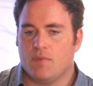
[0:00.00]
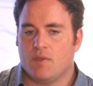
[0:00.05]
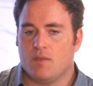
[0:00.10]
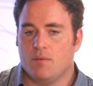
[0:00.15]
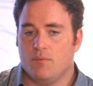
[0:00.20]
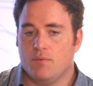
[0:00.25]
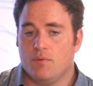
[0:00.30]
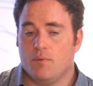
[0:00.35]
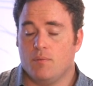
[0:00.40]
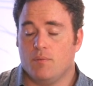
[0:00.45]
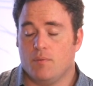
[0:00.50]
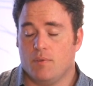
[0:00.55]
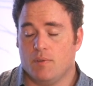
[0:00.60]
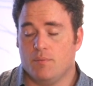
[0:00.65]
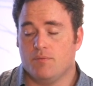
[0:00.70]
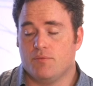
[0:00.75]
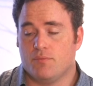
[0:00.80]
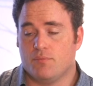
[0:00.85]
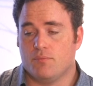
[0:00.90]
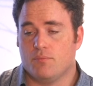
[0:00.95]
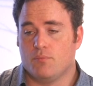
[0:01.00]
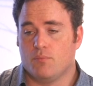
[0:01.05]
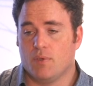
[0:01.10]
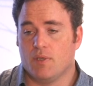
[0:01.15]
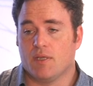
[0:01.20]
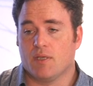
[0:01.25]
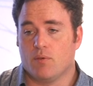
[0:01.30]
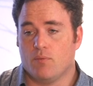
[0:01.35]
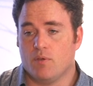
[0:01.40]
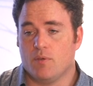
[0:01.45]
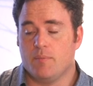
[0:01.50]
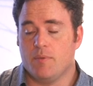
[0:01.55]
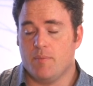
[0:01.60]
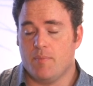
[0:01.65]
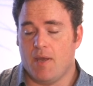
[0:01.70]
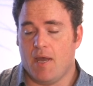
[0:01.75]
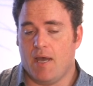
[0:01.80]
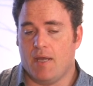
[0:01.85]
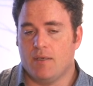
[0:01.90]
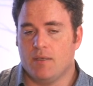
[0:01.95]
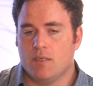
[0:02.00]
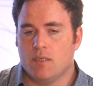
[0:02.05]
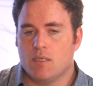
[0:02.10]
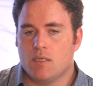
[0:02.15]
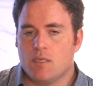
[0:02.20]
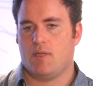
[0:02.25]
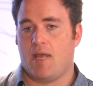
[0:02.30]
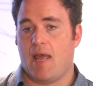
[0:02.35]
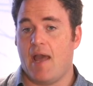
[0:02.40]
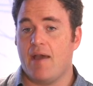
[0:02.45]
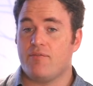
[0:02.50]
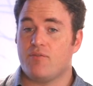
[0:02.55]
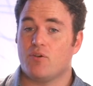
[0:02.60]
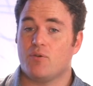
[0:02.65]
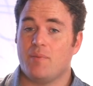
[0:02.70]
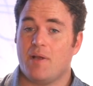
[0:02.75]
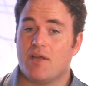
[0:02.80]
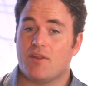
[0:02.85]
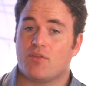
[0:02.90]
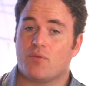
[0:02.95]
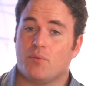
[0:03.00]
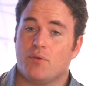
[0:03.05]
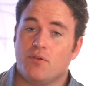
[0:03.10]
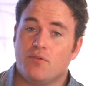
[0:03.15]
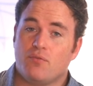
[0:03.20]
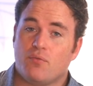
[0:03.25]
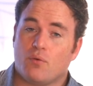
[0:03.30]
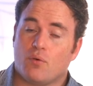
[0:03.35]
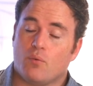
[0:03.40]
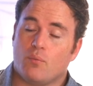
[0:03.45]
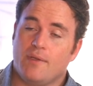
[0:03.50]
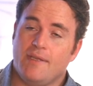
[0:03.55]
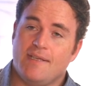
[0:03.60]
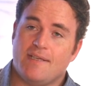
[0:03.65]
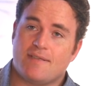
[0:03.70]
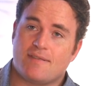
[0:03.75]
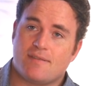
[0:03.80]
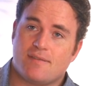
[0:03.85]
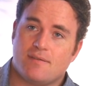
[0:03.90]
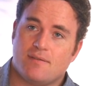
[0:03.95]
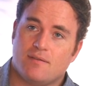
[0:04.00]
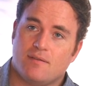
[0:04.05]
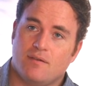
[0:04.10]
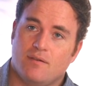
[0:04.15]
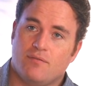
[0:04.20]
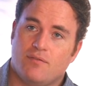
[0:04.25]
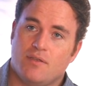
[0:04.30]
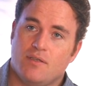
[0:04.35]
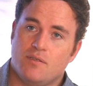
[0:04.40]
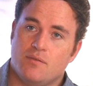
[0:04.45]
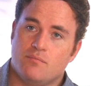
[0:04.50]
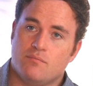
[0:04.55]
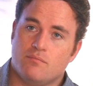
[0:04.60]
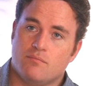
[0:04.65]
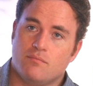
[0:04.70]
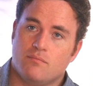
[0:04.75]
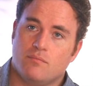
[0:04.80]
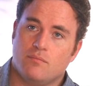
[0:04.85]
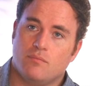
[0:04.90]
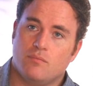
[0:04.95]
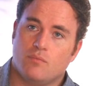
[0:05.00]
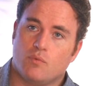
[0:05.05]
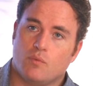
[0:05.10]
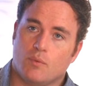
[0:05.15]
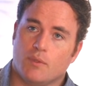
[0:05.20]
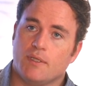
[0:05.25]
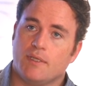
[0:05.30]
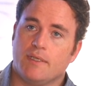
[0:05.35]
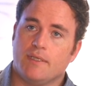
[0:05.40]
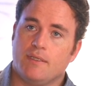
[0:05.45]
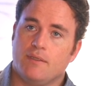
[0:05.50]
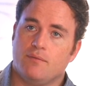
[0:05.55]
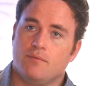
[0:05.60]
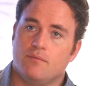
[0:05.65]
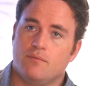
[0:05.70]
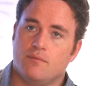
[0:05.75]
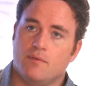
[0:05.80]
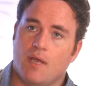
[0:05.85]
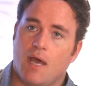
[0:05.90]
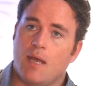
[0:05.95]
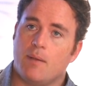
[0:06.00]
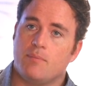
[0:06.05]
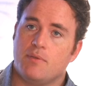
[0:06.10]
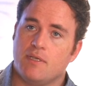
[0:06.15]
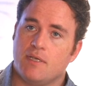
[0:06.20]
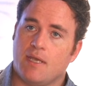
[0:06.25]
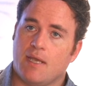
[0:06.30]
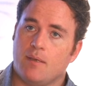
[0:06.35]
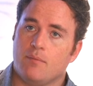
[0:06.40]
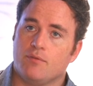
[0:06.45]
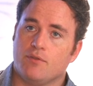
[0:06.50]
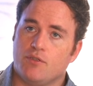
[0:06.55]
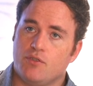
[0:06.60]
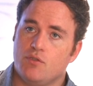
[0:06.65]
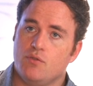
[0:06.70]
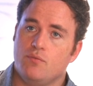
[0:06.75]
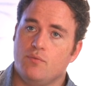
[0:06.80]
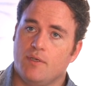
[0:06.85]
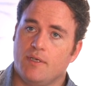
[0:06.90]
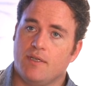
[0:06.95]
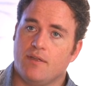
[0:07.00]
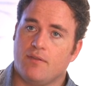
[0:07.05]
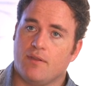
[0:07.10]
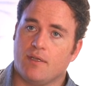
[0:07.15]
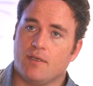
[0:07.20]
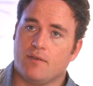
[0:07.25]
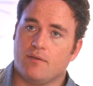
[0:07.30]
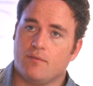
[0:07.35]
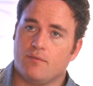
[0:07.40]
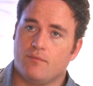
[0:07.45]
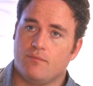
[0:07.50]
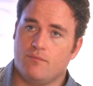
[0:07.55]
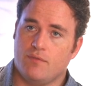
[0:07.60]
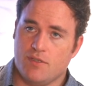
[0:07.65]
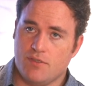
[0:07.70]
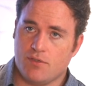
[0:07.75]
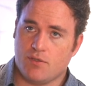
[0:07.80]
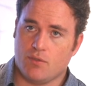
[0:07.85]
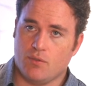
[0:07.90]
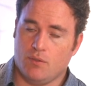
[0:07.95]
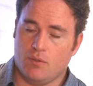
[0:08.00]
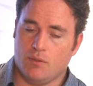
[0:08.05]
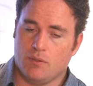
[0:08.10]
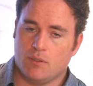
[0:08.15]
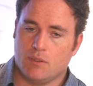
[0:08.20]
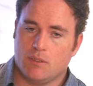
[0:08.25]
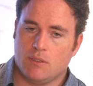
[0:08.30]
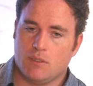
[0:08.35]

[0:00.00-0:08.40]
it was really going to be bad. After about 3 or 4 weeks of him really not being able to do anything physical,